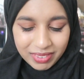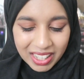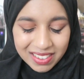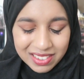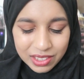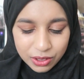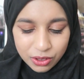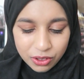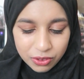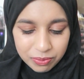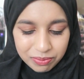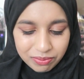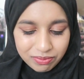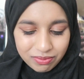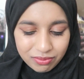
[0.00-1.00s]
they still
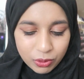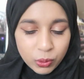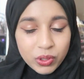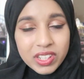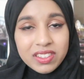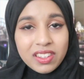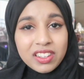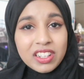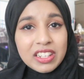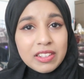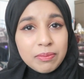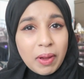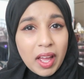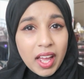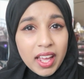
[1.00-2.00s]
crease
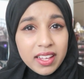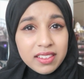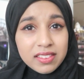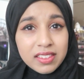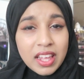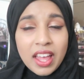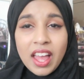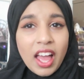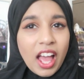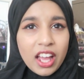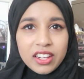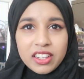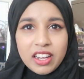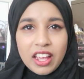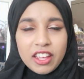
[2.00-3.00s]
underneath my eyes.
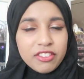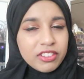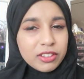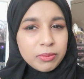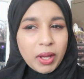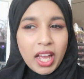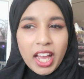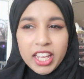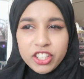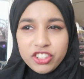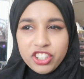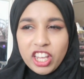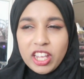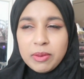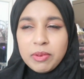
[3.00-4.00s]
I don't know if it's my eye
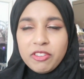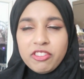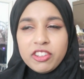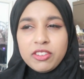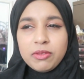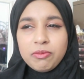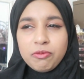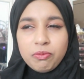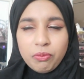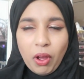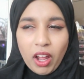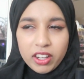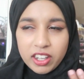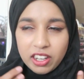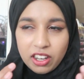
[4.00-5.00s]
shape, if it's
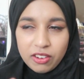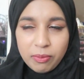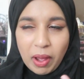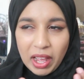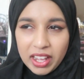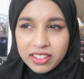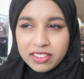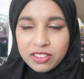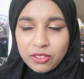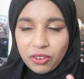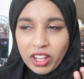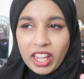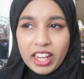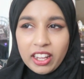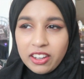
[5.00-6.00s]
underneath my eyes, it's
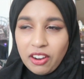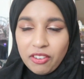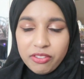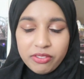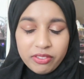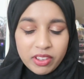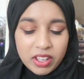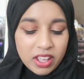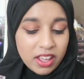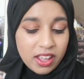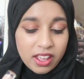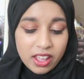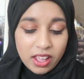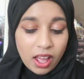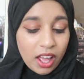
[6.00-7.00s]
not getting enough.
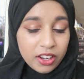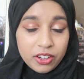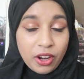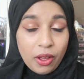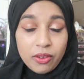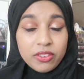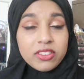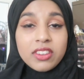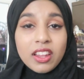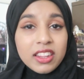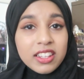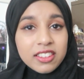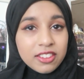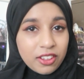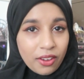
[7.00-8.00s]
I don't know,
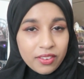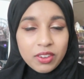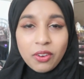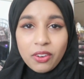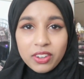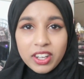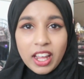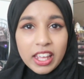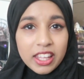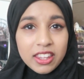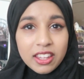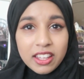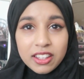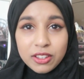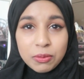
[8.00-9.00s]
something's going on.
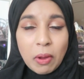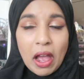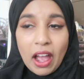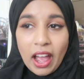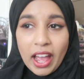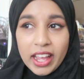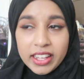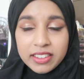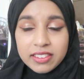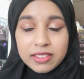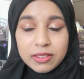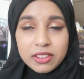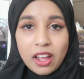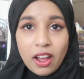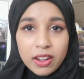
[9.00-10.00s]
Either it's my
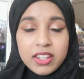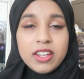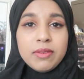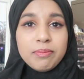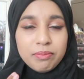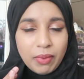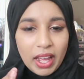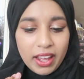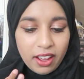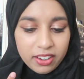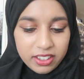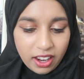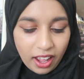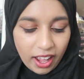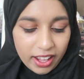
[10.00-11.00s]
eyes,
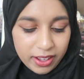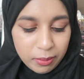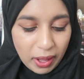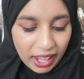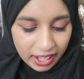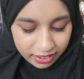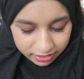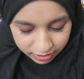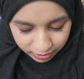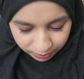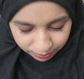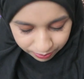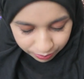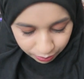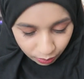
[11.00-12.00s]
under eye bags,
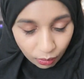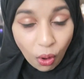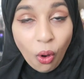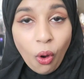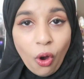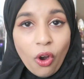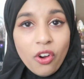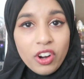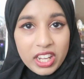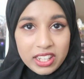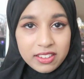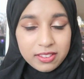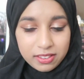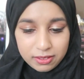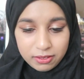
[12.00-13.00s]
or
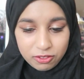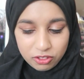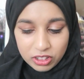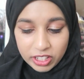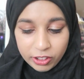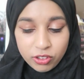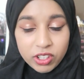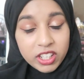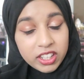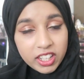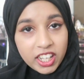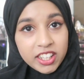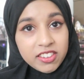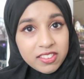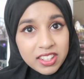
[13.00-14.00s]
it's literally the
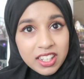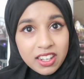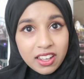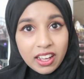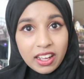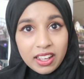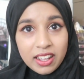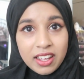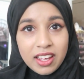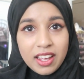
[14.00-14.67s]
concealer.